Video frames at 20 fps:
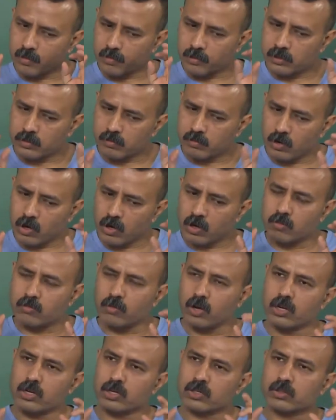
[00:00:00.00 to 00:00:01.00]
some small
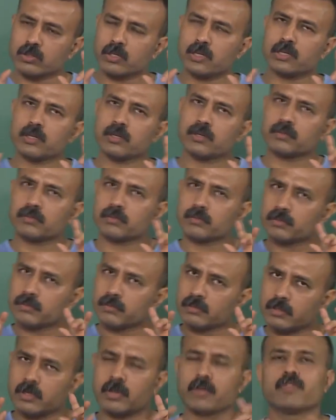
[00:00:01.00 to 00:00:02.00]
molecular
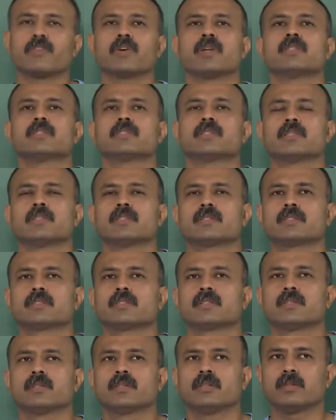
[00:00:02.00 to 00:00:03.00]
differences.
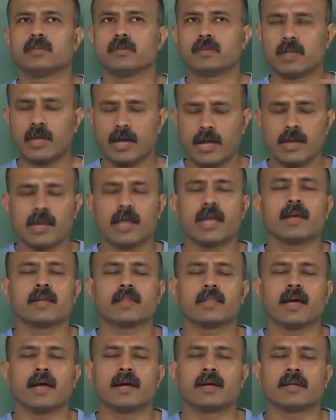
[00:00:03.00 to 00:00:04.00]
I will
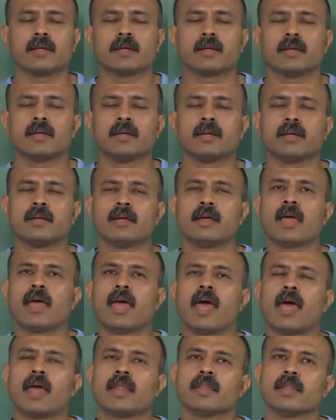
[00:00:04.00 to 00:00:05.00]
highlight that.
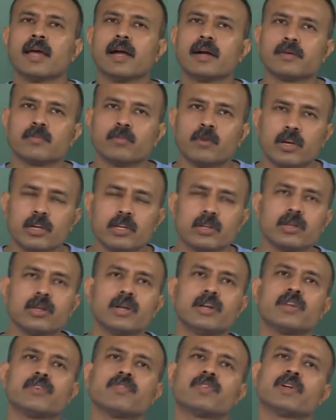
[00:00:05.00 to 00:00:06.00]
And that
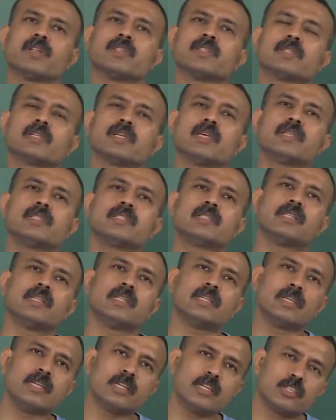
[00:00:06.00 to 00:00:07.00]
molecular differences
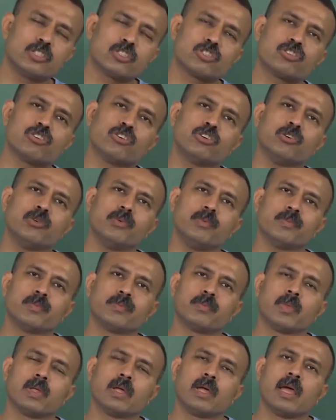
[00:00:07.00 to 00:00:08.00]
leads to
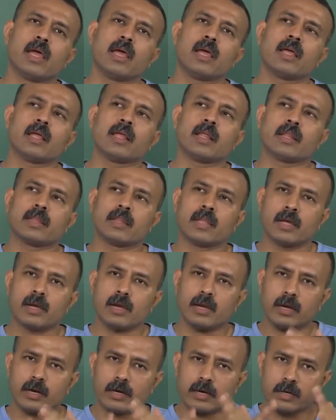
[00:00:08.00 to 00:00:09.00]

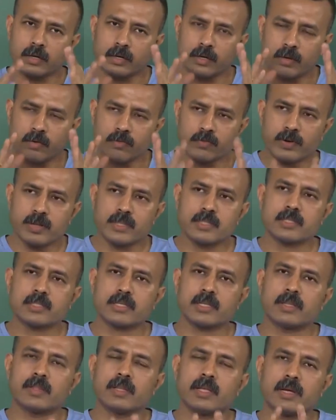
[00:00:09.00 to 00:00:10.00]
the
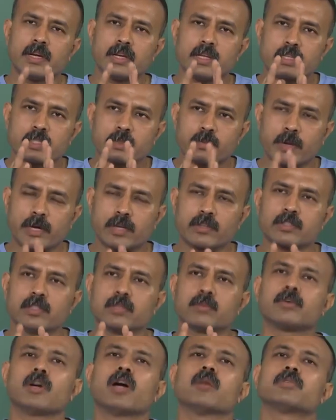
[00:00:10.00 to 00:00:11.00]
difference in their
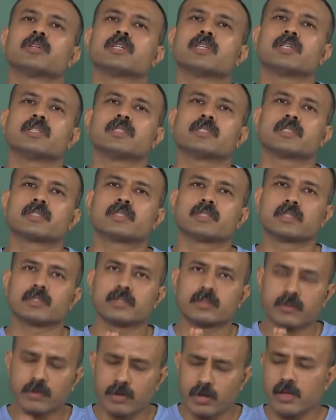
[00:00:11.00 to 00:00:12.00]
spectral properties.
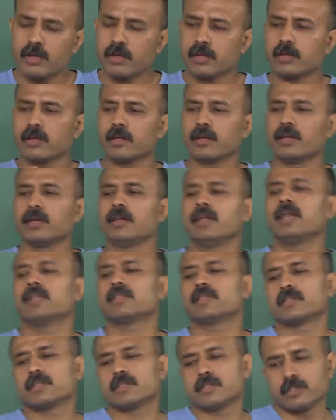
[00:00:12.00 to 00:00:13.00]
Okay,
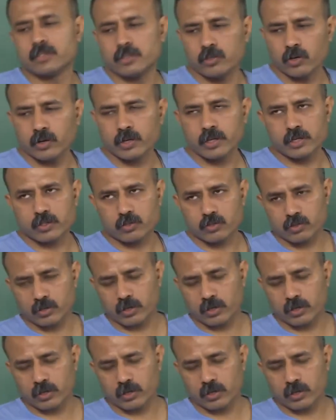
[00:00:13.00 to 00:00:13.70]
let's draw the